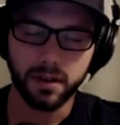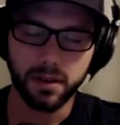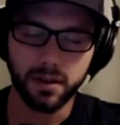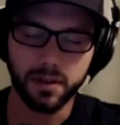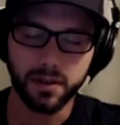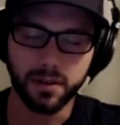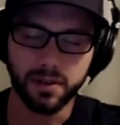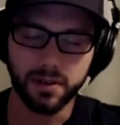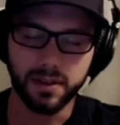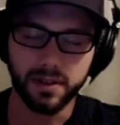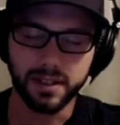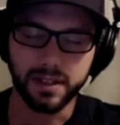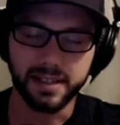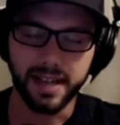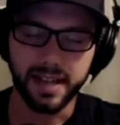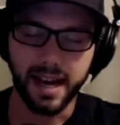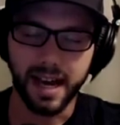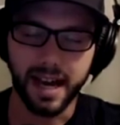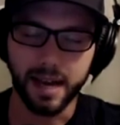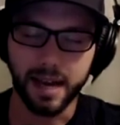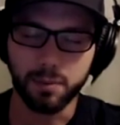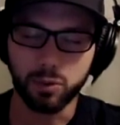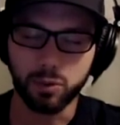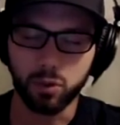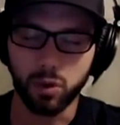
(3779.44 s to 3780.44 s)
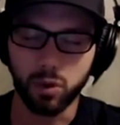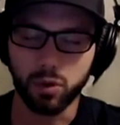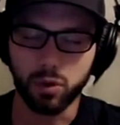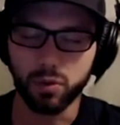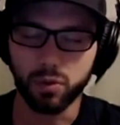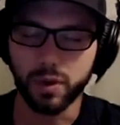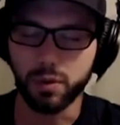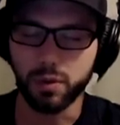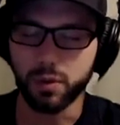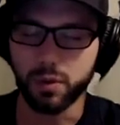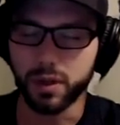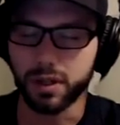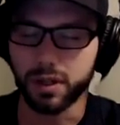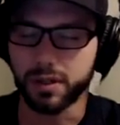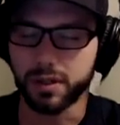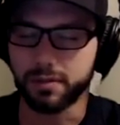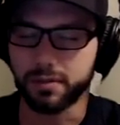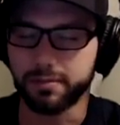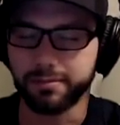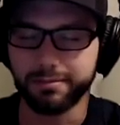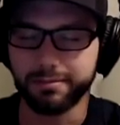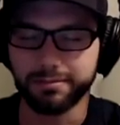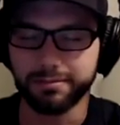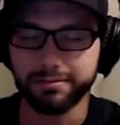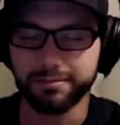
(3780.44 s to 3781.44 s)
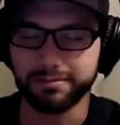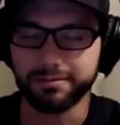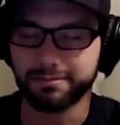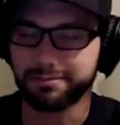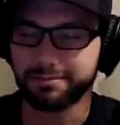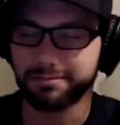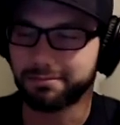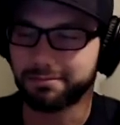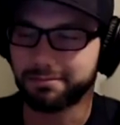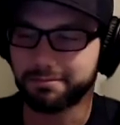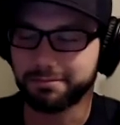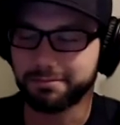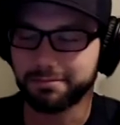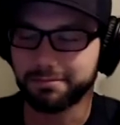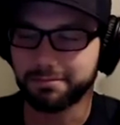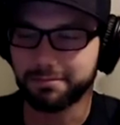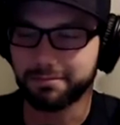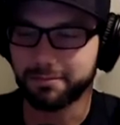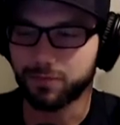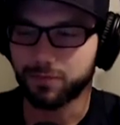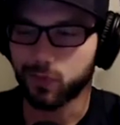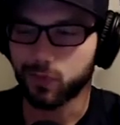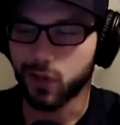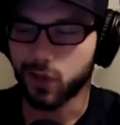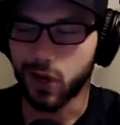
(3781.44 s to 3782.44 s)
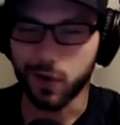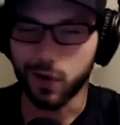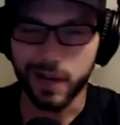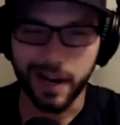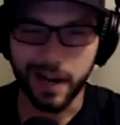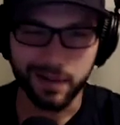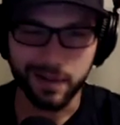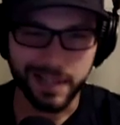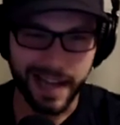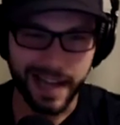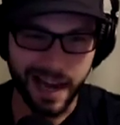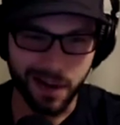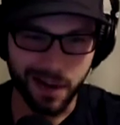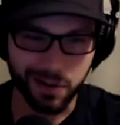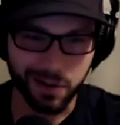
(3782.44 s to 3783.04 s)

the times where we would go downtown to